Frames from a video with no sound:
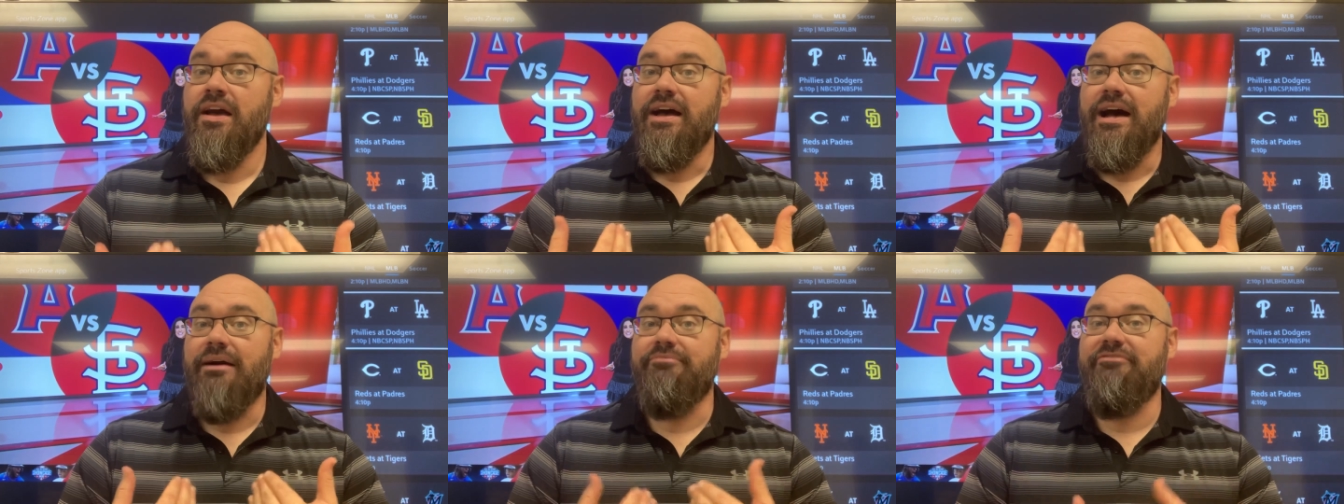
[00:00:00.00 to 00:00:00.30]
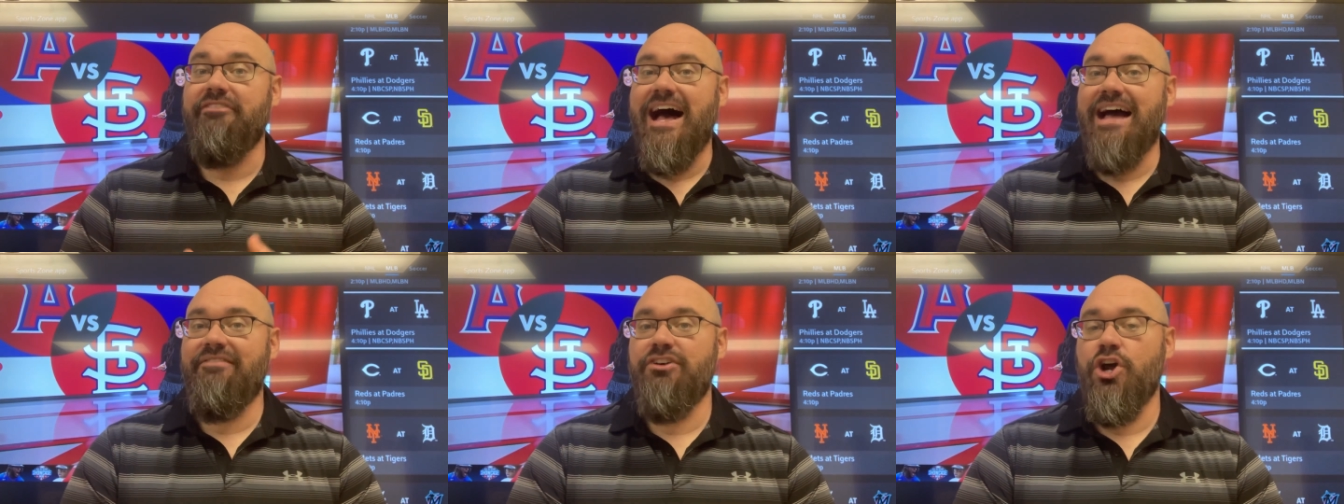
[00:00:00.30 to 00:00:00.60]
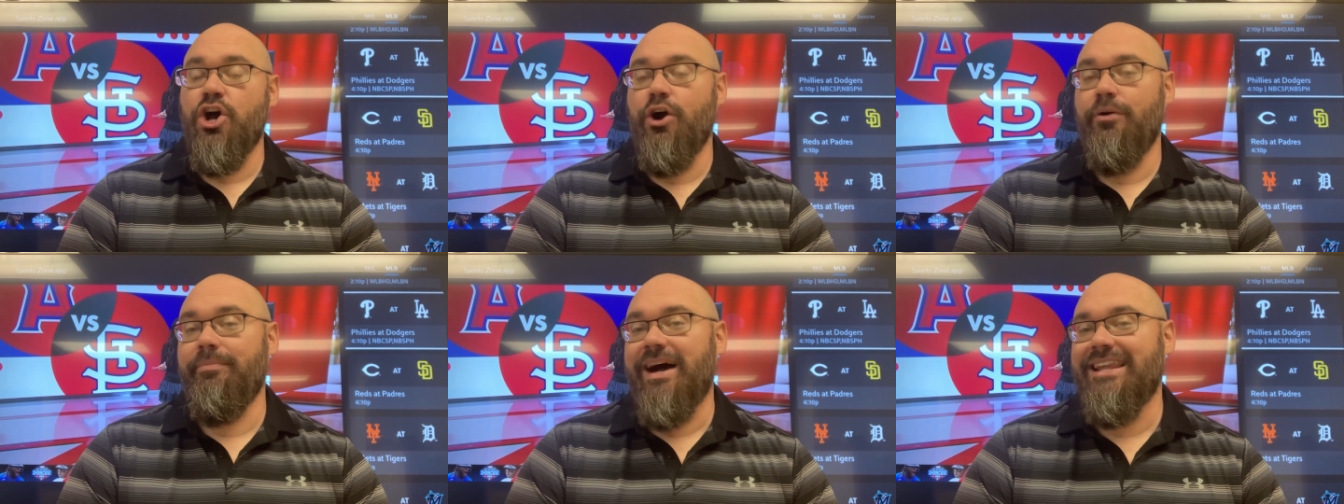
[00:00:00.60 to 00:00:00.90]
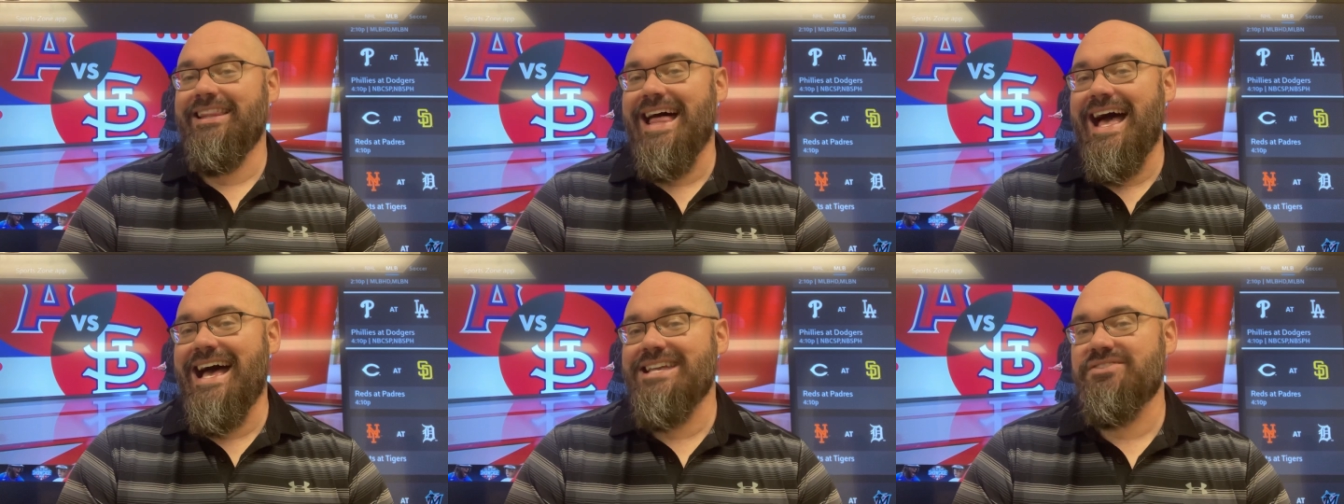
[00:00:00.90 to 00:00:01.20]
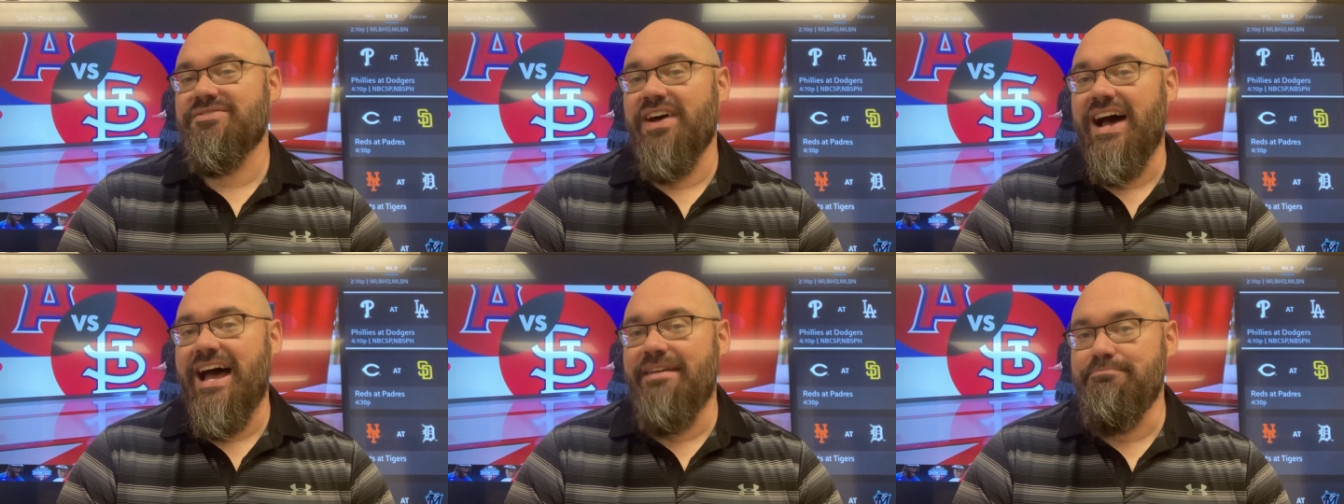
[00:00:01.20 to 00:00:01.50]
I'm 5 0, my
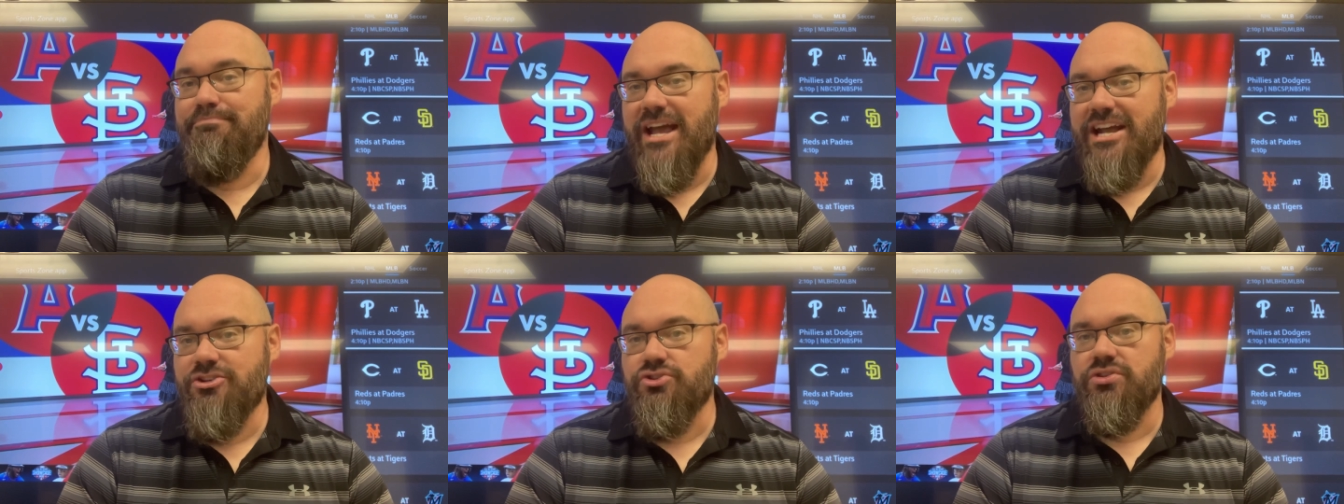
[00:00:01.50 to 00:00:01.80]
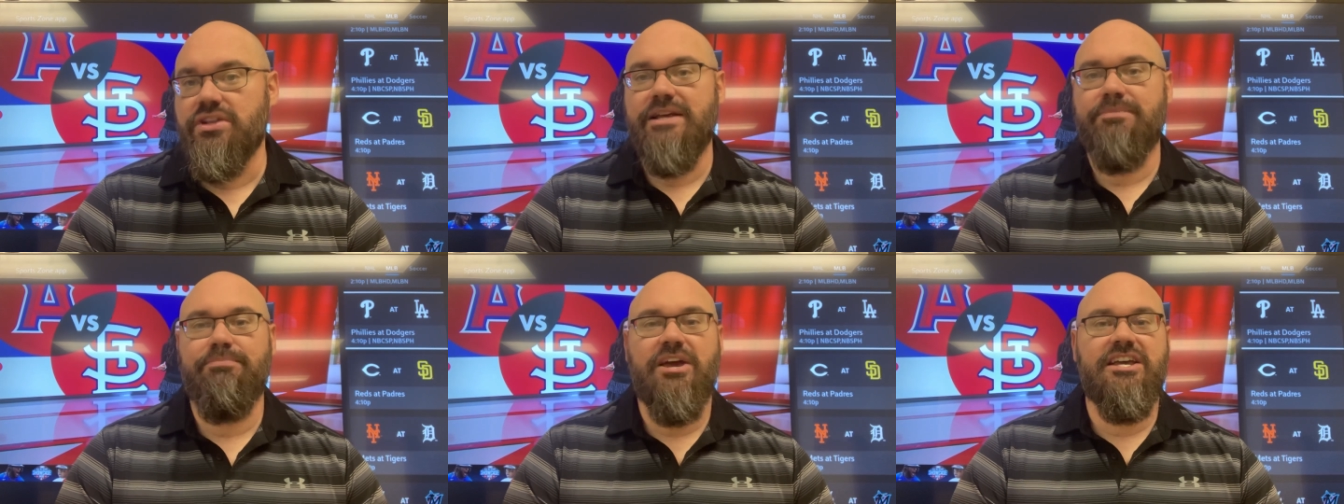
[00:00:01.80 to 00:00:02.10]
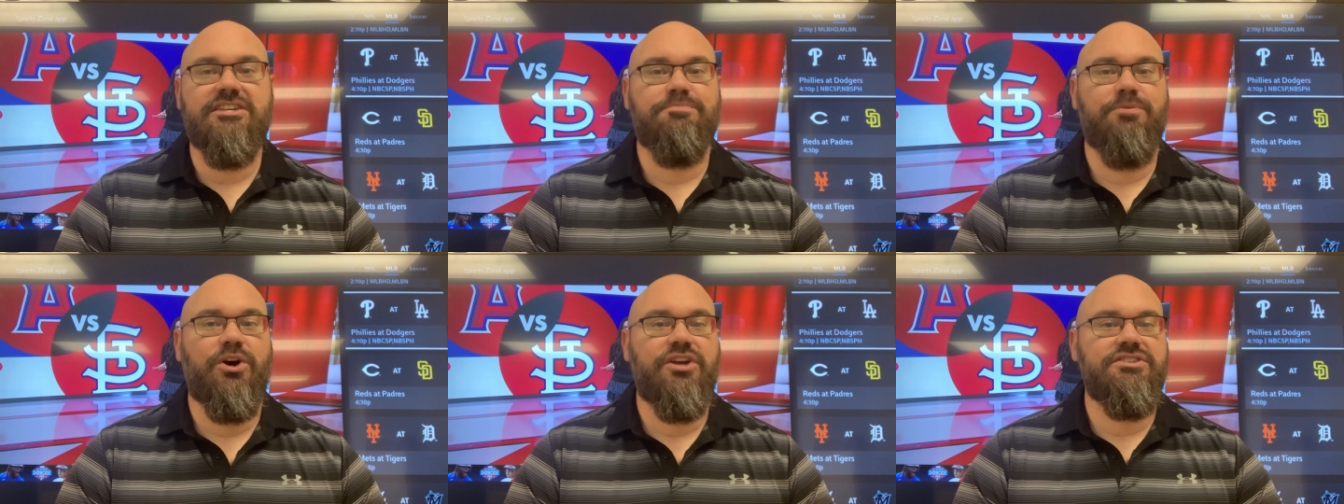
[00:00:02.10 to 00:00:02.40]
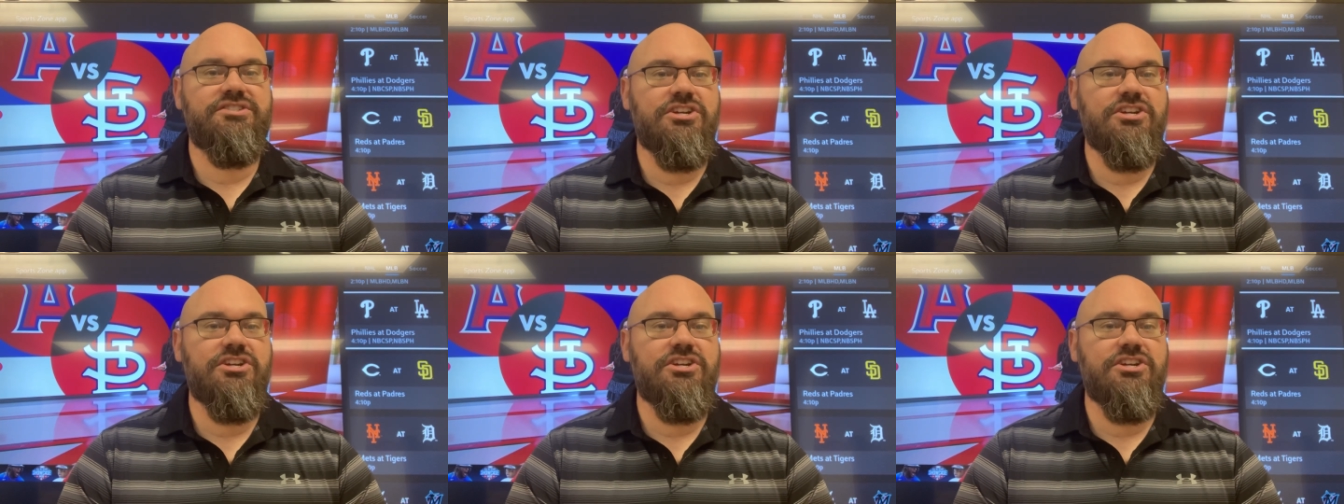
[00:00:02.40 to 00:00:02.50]
last five Major League Baseball